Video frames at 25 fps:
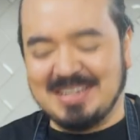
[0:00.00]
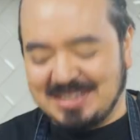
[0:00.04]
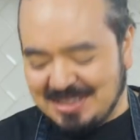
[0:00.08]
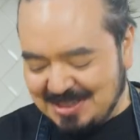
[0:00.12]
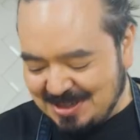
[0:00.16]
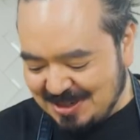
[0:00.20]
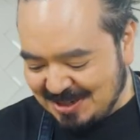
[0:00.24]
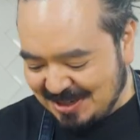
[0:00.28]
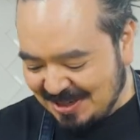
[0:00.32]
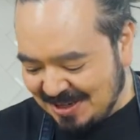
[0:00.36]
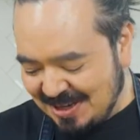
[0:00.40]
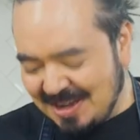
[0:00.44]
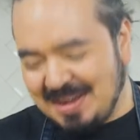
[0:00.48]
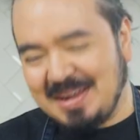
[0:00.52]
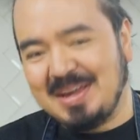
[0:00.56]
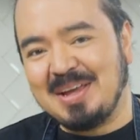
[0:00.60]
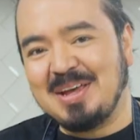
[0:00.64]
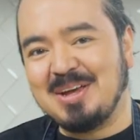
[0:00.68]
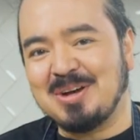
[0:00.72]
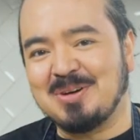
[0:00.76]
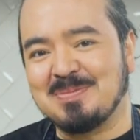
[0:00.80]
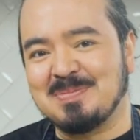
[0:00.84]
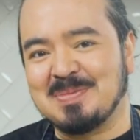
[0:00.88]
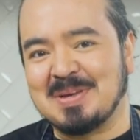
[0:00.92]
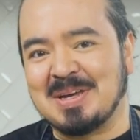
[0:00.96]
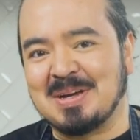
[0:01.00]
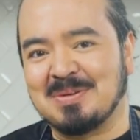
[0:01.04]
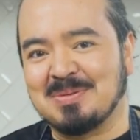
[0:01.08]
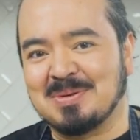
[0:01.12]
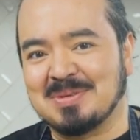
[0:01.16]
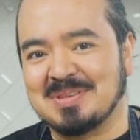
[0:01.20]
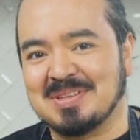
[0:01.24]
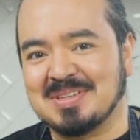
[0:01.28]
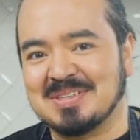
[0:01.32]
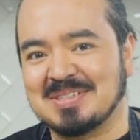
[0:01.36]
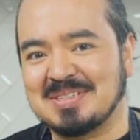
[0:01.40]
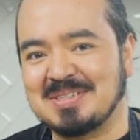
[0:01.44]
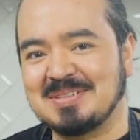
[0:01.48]
to help me out
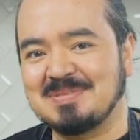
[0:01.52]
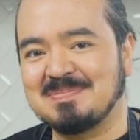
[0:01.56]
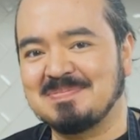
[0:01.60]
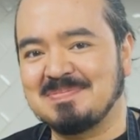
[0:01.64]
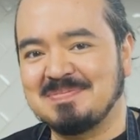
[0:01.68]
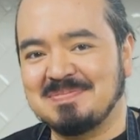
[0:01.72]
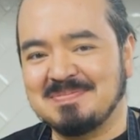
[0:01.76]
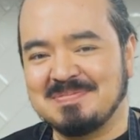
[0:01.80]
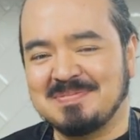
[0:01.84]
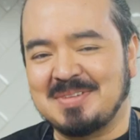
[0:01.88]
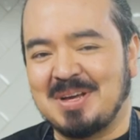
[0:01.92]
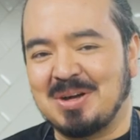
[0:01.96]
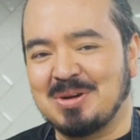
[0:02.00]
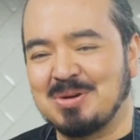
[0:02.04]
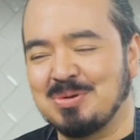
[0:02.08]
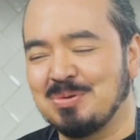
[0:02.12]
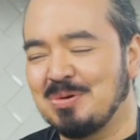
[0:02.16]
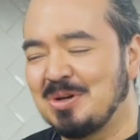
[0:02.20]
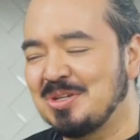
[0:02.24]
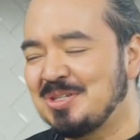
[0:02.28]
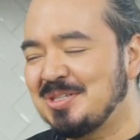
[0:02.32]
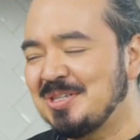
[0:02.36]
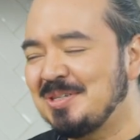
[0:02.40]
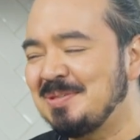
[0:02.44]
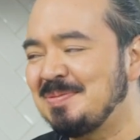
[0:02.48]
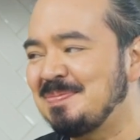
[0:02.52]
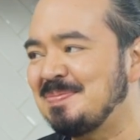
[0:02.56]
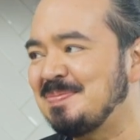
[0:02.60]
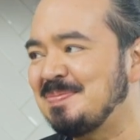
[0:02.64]
with this. Uncle Roger?